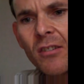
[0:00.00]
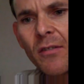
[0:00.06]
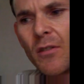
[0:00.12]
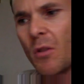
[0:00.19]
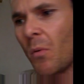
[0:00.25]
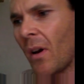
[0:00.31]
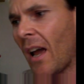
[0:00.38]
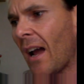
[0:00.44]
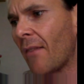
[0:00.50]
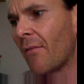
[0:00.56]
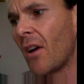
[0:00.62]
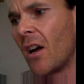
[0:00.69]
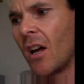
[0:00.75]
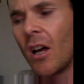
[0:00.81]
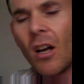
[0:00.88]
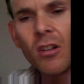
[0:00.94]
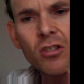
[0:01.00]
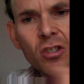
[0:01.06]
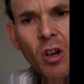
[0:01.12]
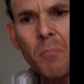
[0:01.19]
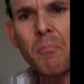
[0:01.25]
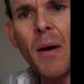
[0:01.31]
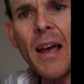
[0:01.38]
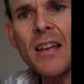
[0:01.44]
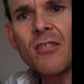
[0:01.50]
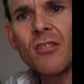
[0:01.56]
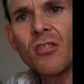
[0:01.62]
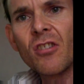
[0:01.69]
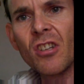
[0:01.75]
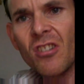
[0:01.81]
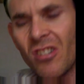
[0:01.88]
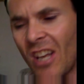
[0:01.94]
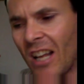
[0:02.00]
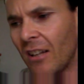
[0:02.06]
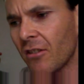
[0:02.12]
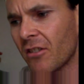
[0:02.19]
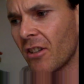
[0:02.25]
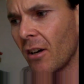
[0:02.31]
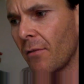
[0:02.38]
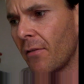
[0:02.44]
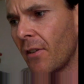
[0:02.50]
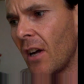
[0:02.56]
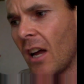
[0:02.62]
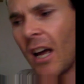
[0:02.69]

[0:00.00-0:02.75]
If you want to have some pages that sell stuff